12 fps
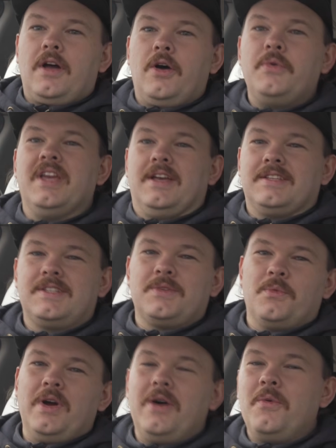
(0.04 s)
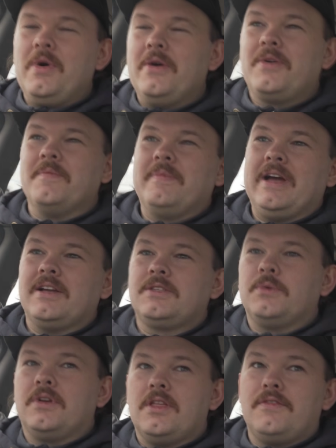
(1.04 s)
Oh yes, well, welcome back
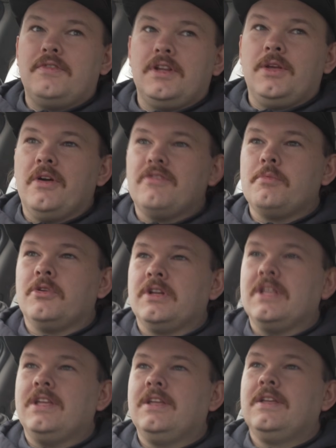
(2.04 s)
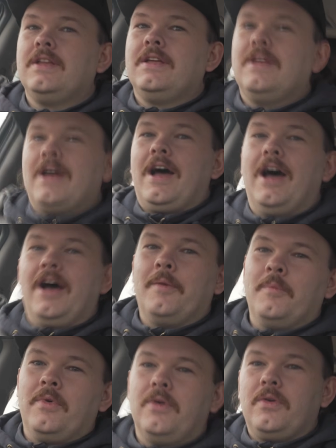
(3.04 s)
to another video, everybody.
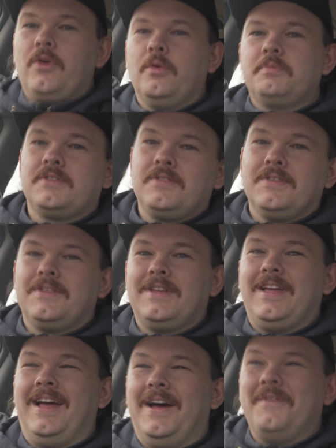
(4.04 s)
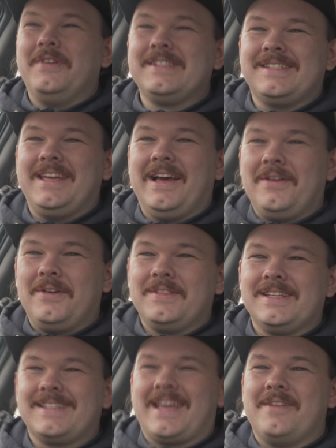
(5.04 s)
Oops, we'll see how long
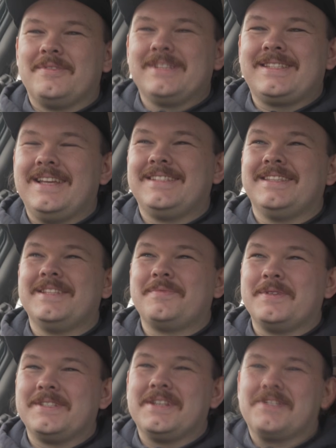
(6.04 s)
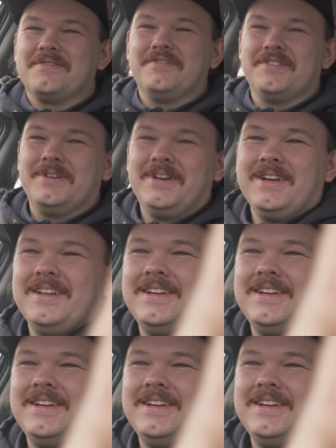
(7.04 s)
this camera stays in this position for.